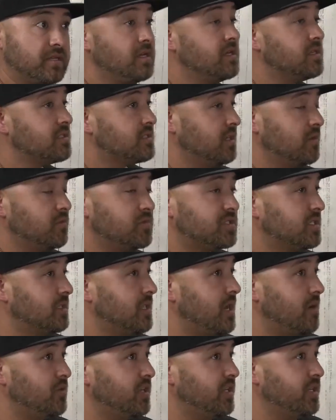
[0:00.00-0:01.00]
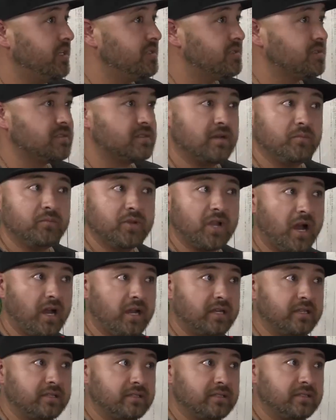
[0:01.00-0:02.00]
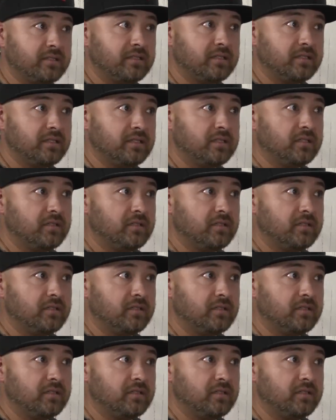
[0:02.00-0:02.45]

Some celebrities, some not, mm-hmm.